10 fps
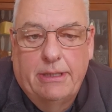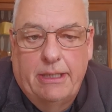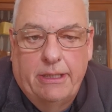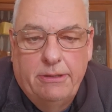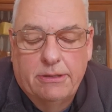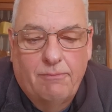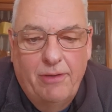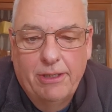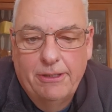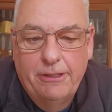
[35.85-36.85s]
I just
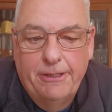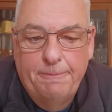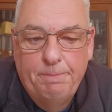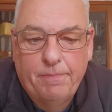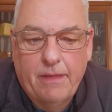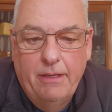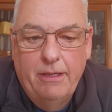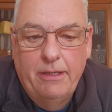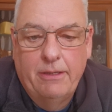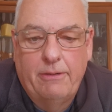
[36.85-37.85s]
feel that,
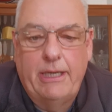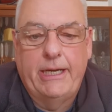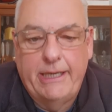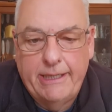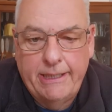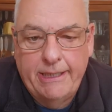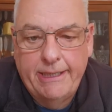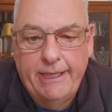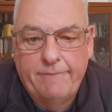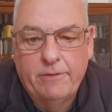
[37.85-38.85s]
you know, I
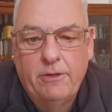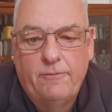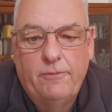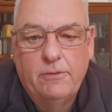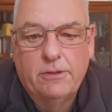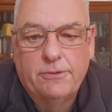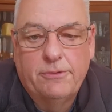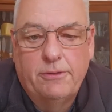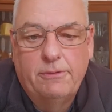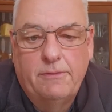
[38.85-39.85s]
haven't got full
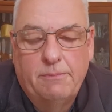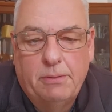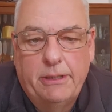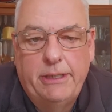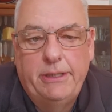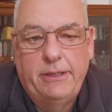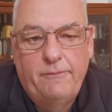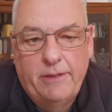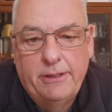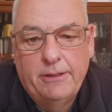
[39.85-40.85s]
control of the plane, and
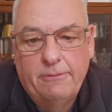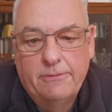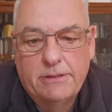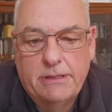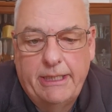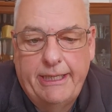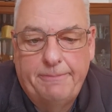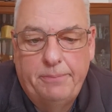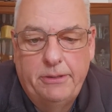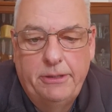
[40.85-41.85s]
if anything was to
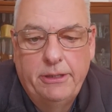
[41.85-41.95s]
happen,